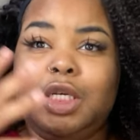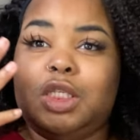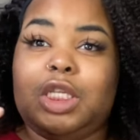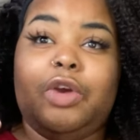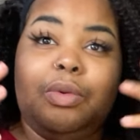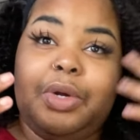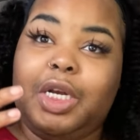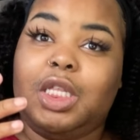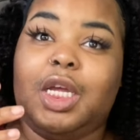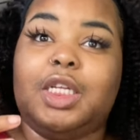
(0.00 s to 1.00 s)
serum or
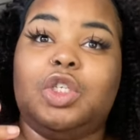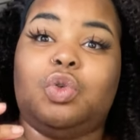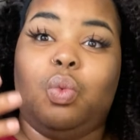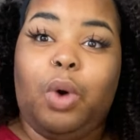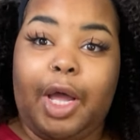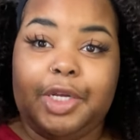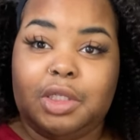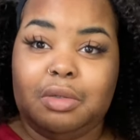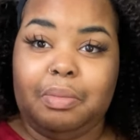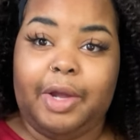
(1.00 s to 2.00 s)
anything. I just
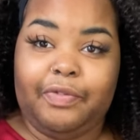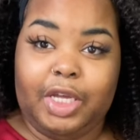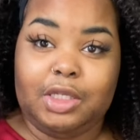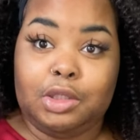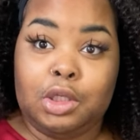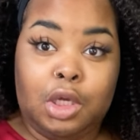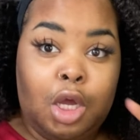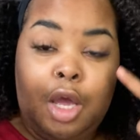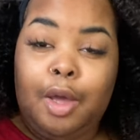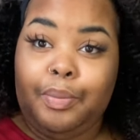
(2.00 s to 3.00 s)
wash my face,
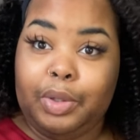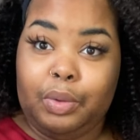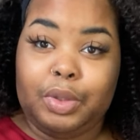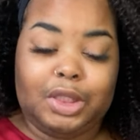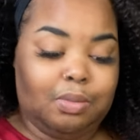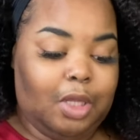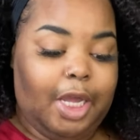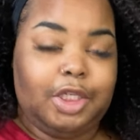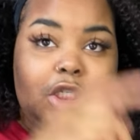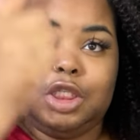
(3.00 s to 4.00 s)
put on some
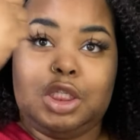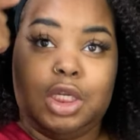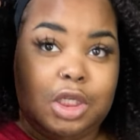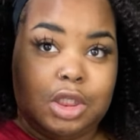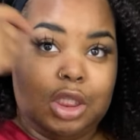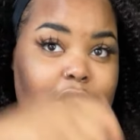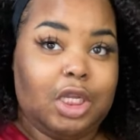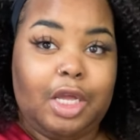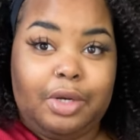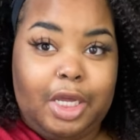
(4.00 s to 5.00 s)
lashes, slick
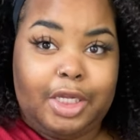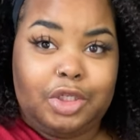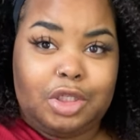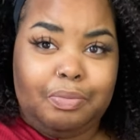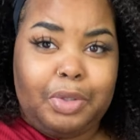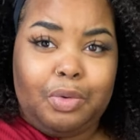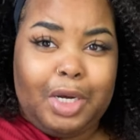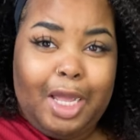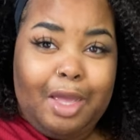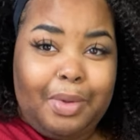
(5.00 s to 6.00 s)
down the edges, and put on
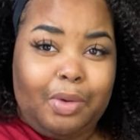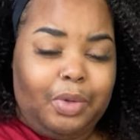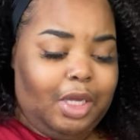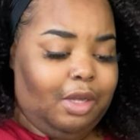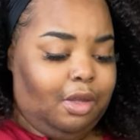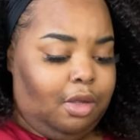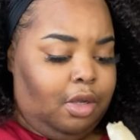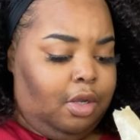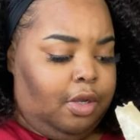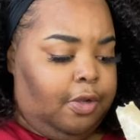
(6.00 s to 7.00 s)
a headband wig.
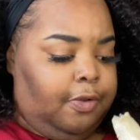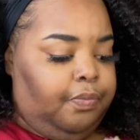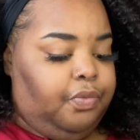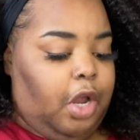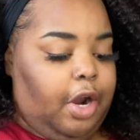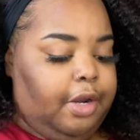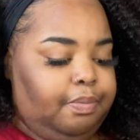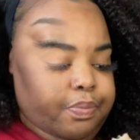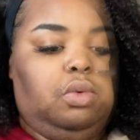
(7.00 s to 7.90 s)
All right.